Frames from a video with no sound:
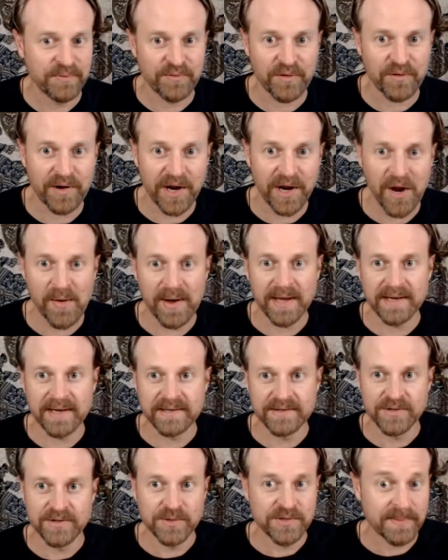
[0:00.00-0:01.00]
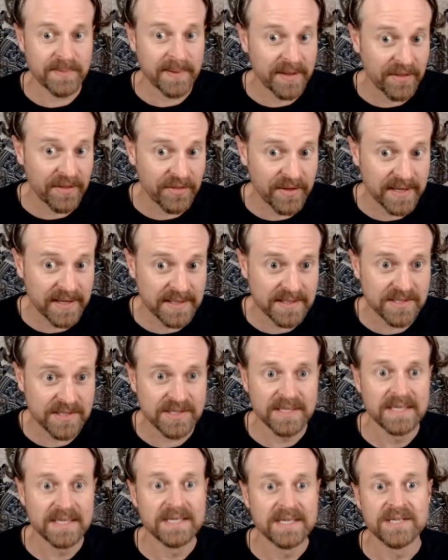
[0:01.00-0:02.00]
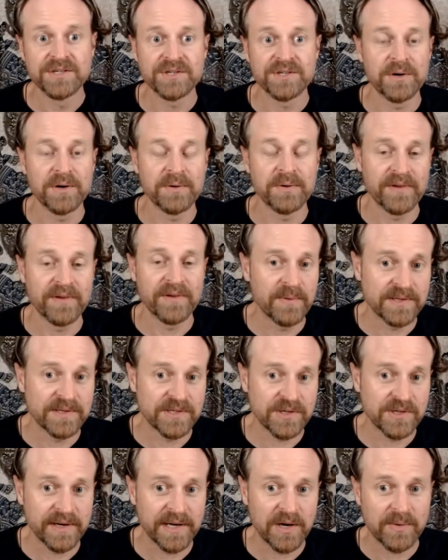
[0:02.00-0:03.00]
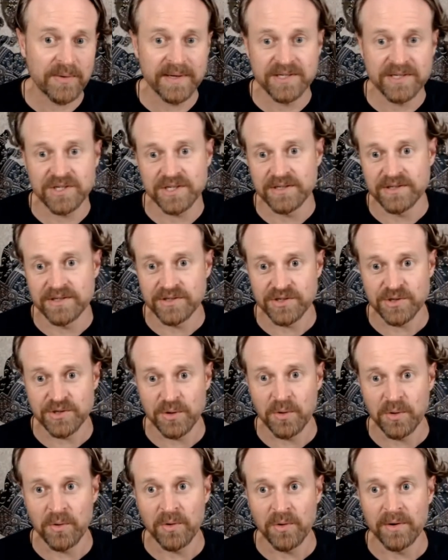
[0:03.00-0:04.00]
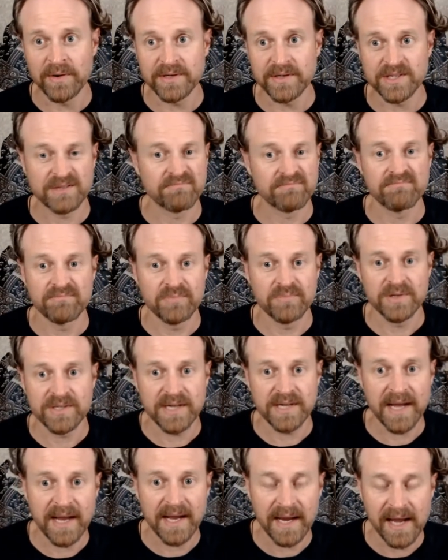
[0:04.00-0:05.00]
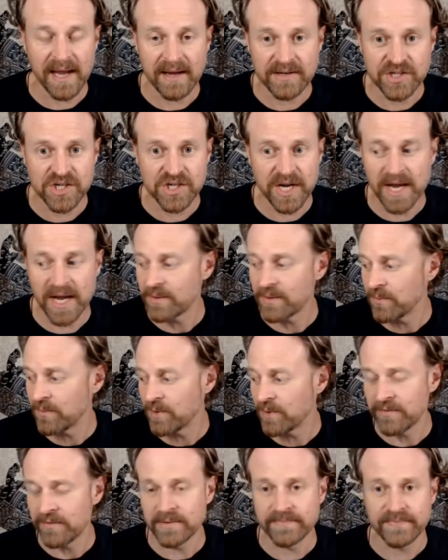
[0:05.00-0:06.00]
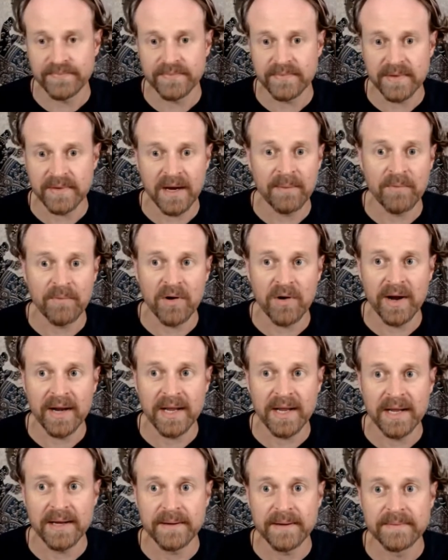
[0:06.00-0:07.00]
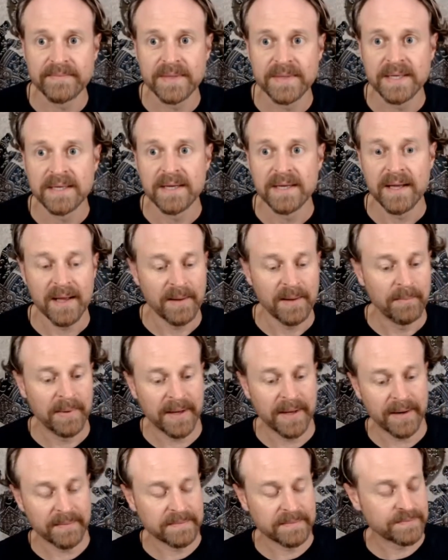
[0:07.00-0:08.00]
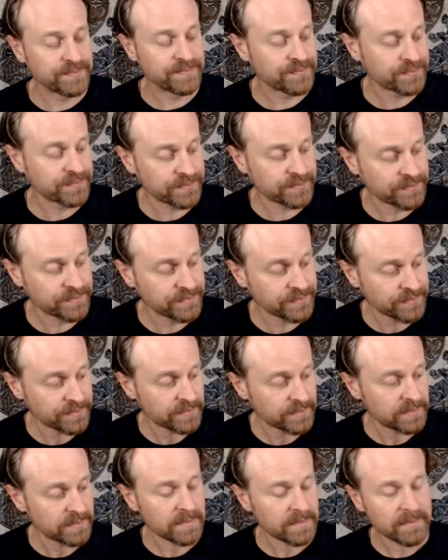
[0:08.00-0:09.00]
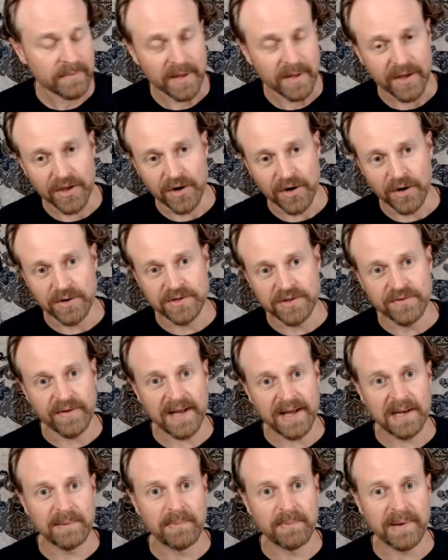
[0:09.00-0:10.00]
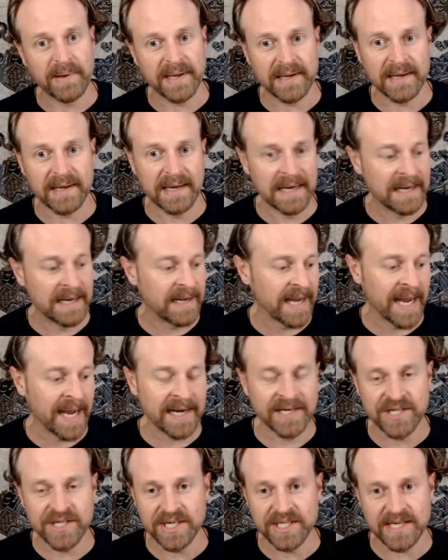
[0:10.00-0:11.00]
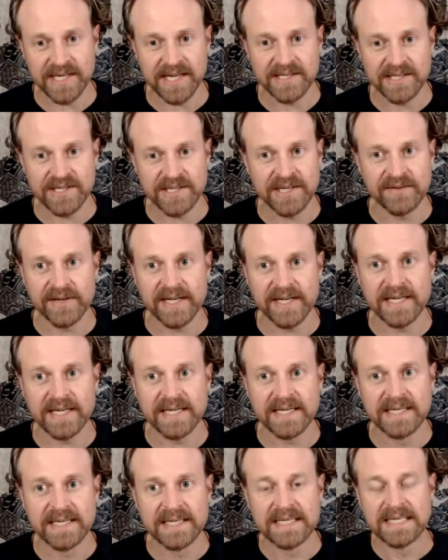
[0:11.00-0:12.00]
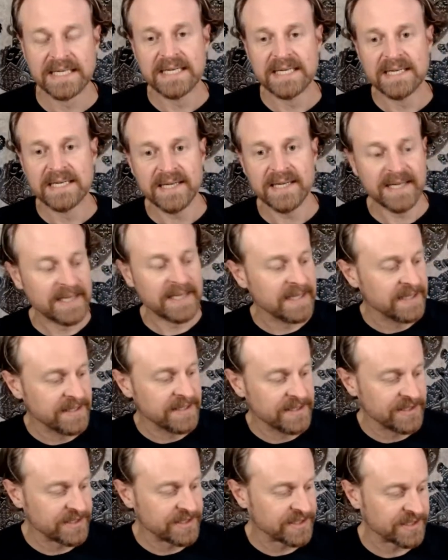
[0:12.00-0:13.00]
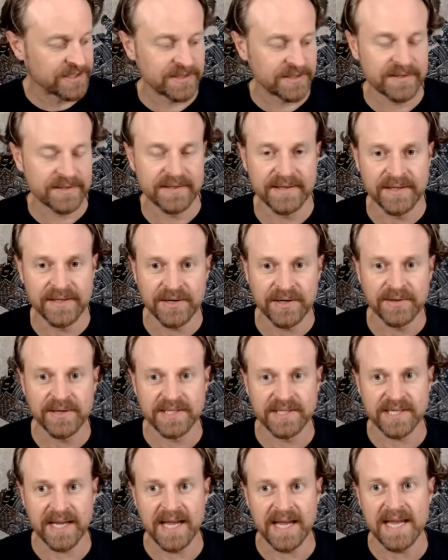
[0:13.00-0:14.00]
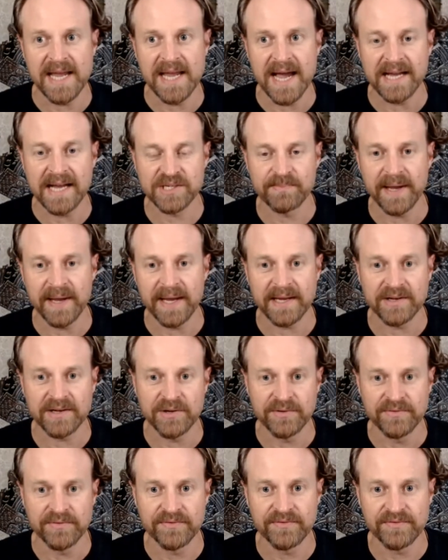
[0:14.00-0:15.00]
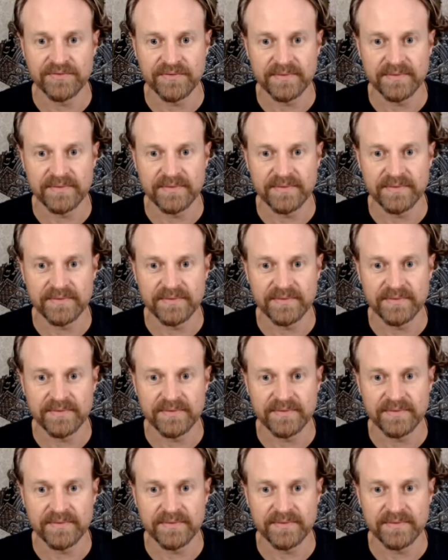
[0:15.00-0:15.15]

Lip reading: I go out and do some other things. So if anyone's got any questions or just wants to hang out, chat, whatever, I'm right here. But developing energy sensitivity is, it's a key aspect of